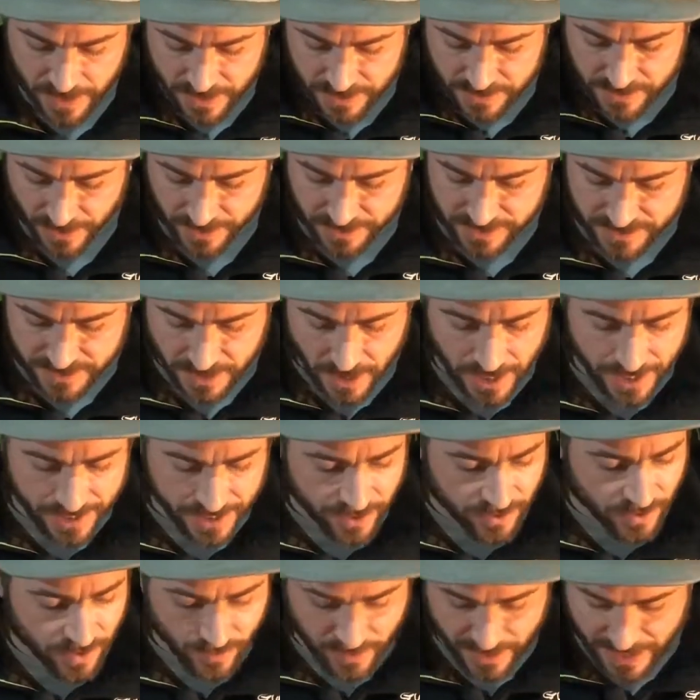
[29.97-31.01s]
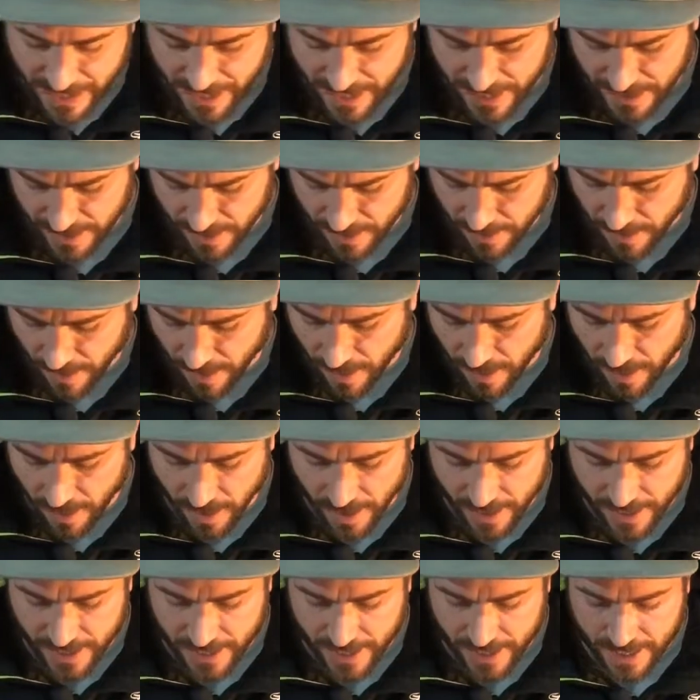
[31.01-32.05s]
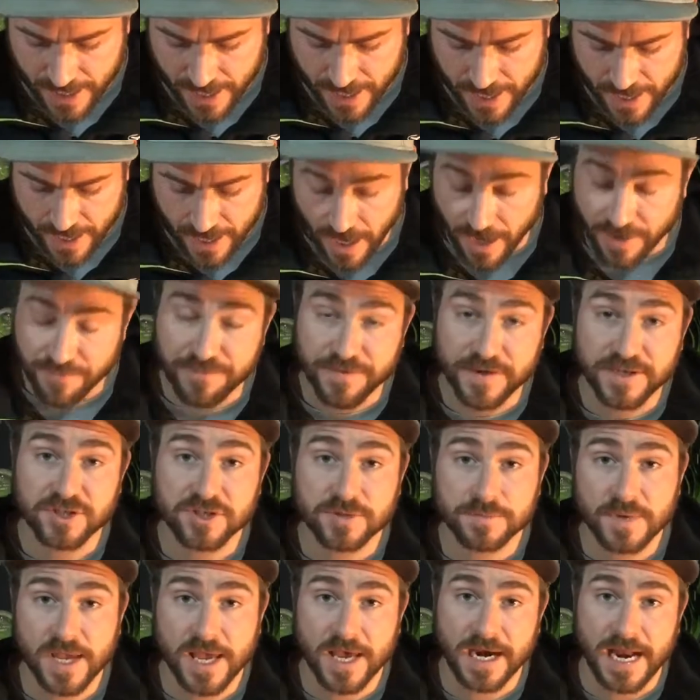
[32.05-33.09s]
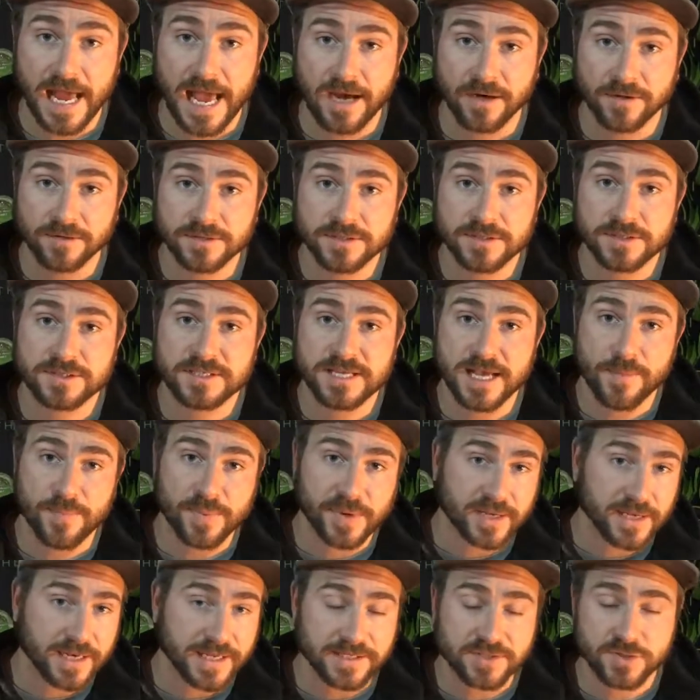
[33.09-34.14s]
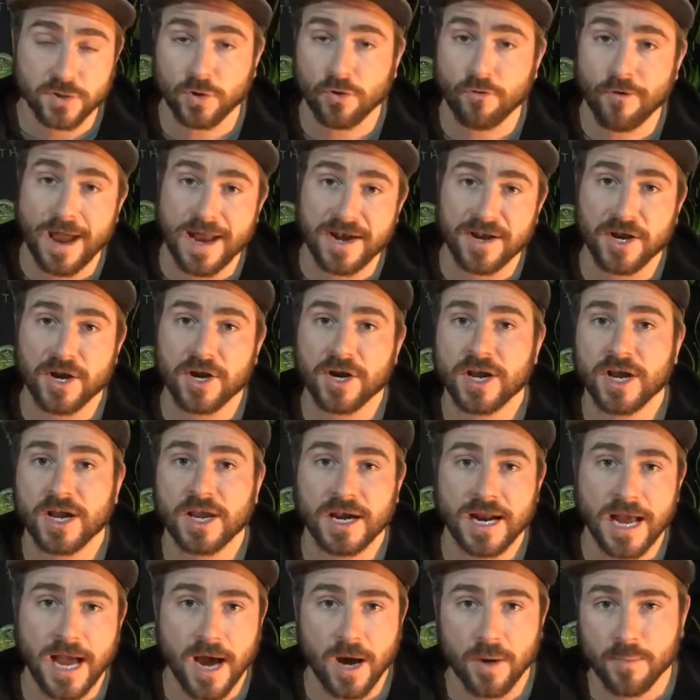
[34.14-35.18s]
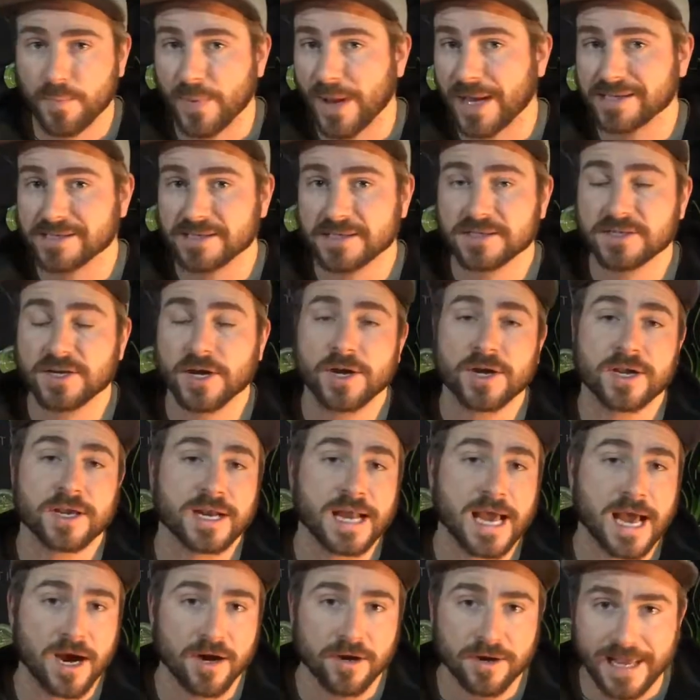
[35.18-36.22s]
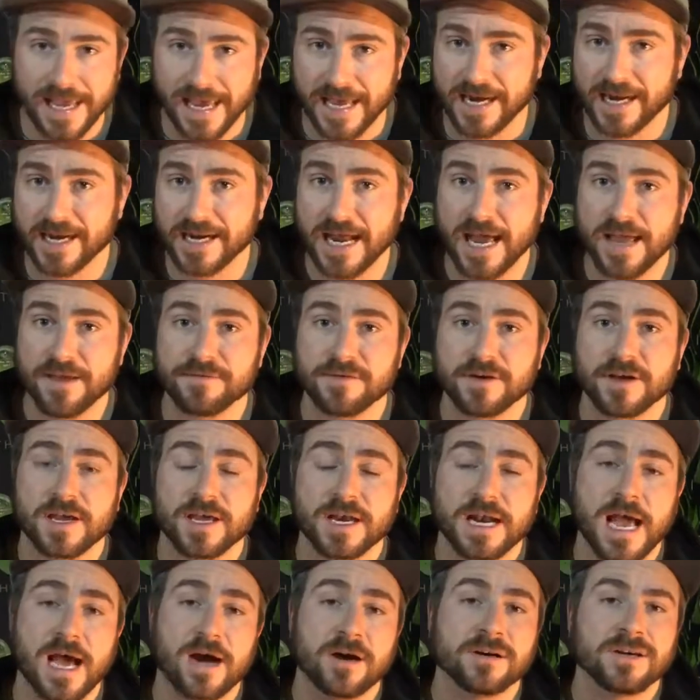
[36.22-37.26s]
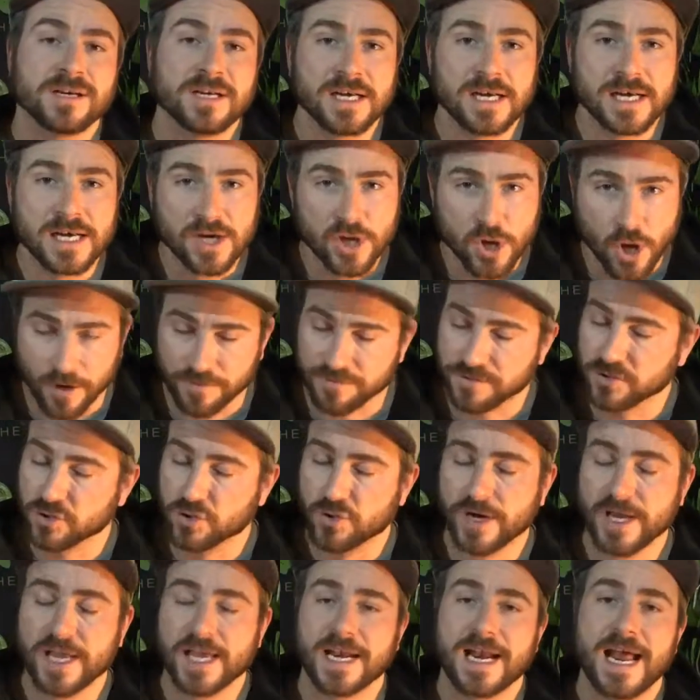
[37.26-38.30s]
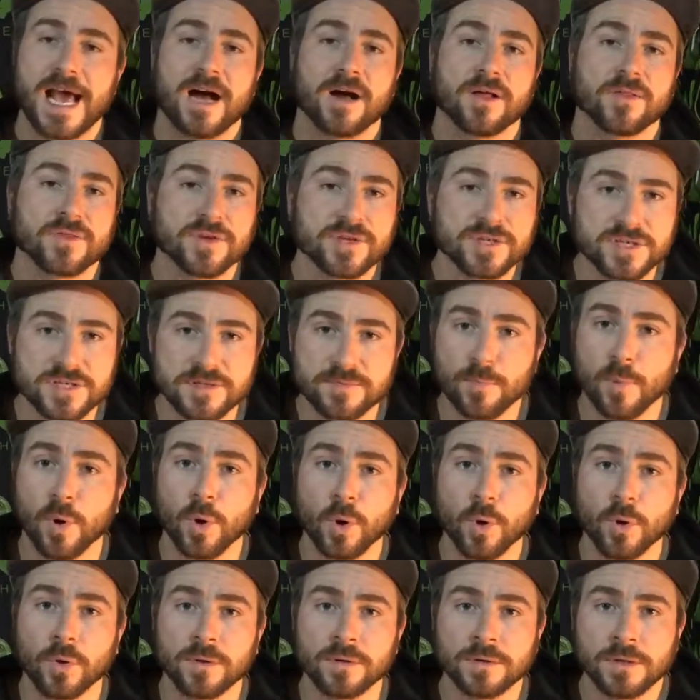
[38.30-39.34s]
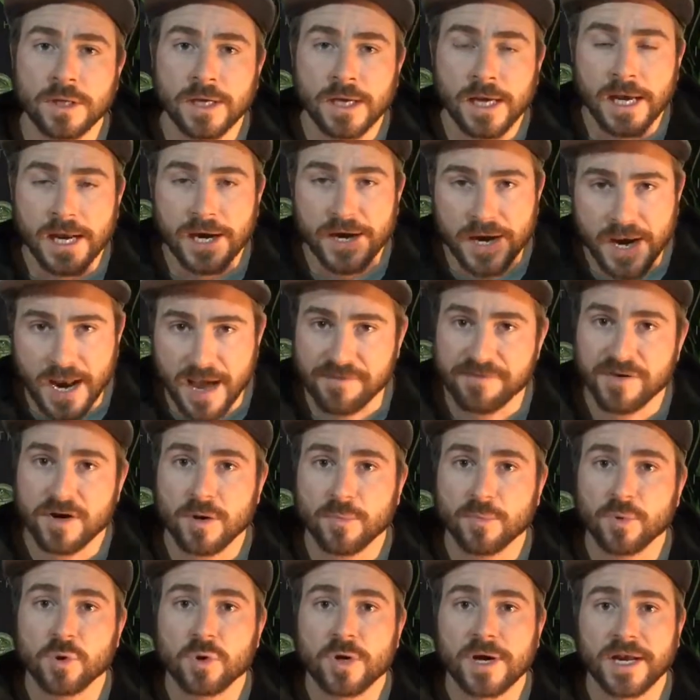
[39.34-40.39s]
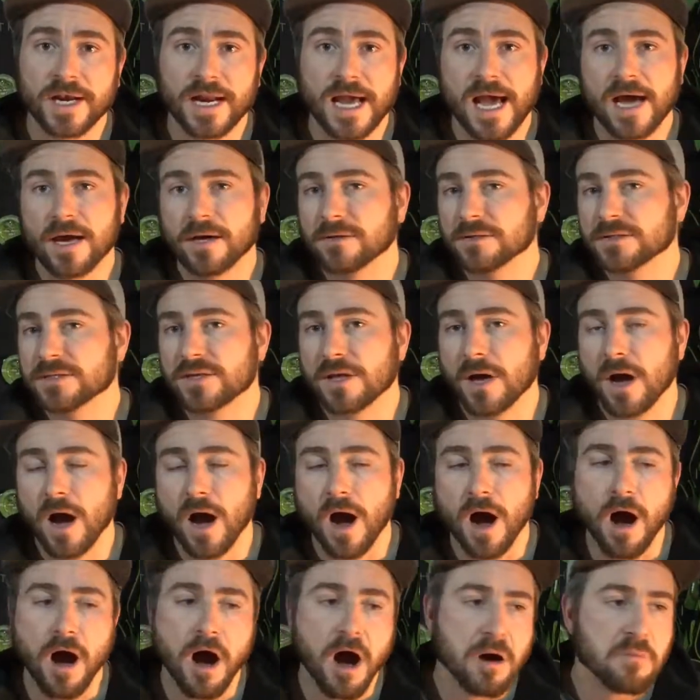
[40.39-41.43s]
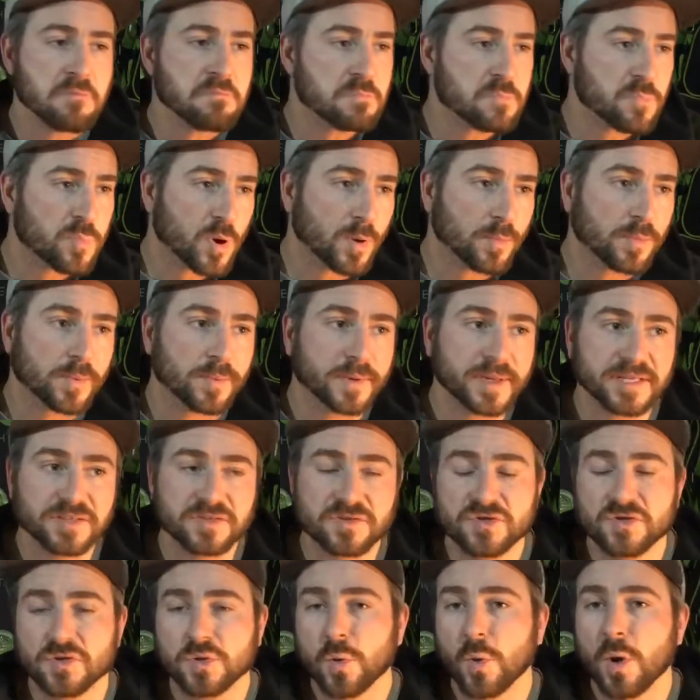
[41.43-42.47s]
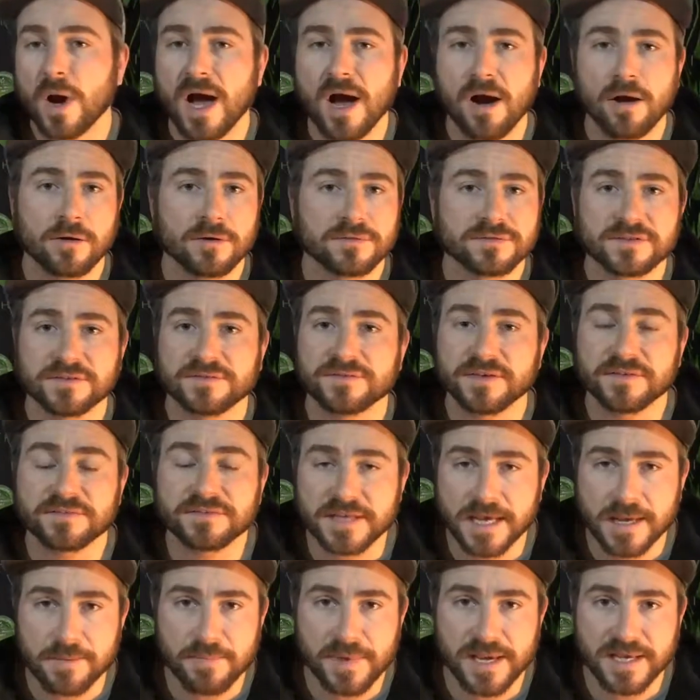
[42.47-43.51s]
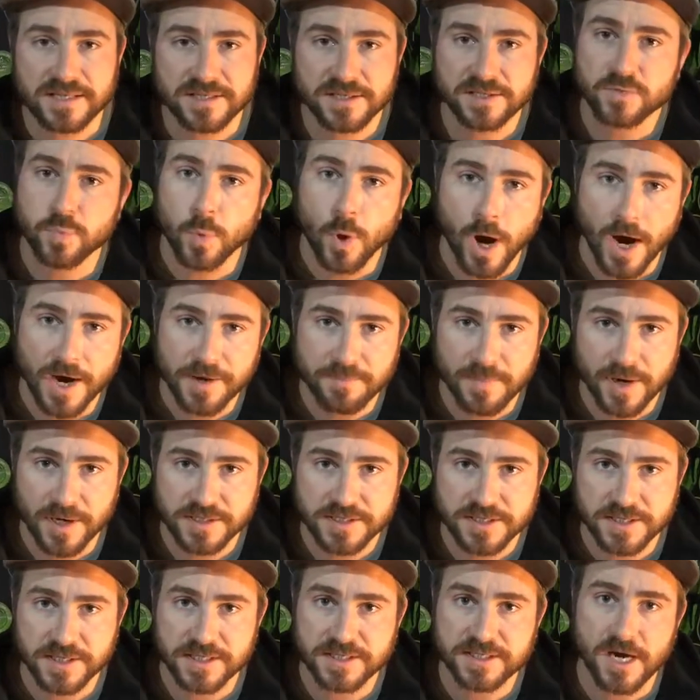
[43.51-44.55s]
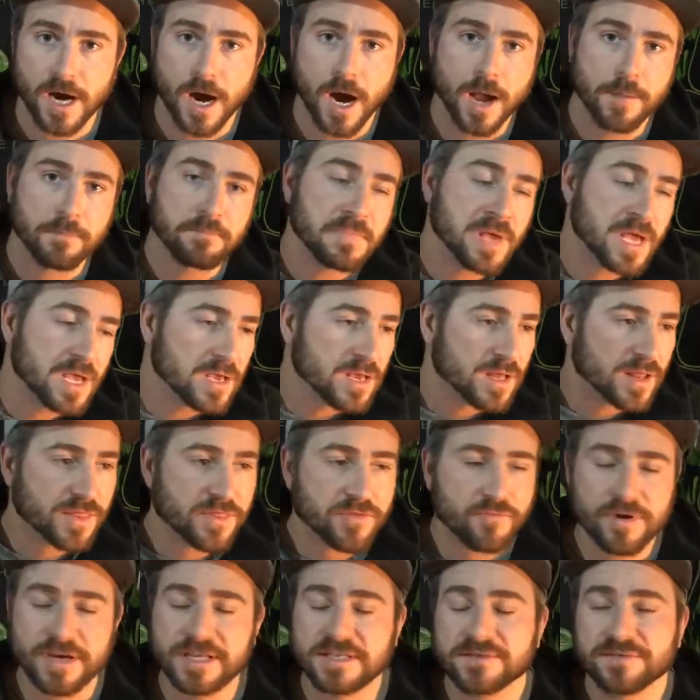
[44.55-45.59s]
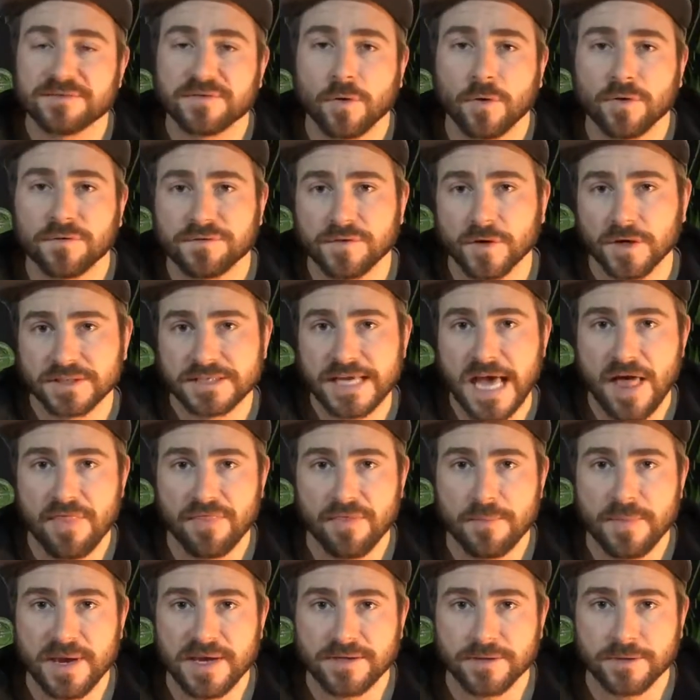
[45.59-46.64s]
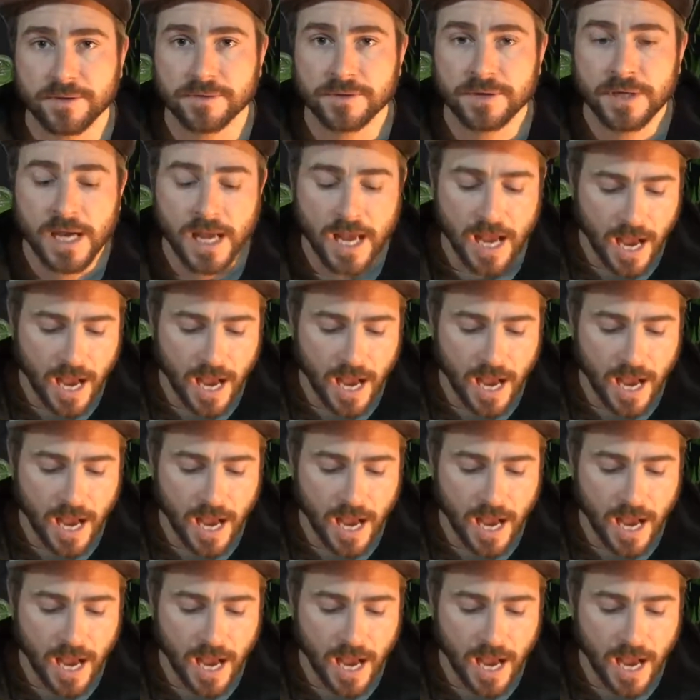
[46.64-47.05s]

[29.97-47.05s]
So starting at the beginning, I fish some canals, typically sort of Grand Union Canal, Basingstoke Canal, Kennet and Avon Canal, Coventry Canal, the small navigable canals that are probably 12 to 15 metres wide most of the time, 3 to 4 foot down the middle.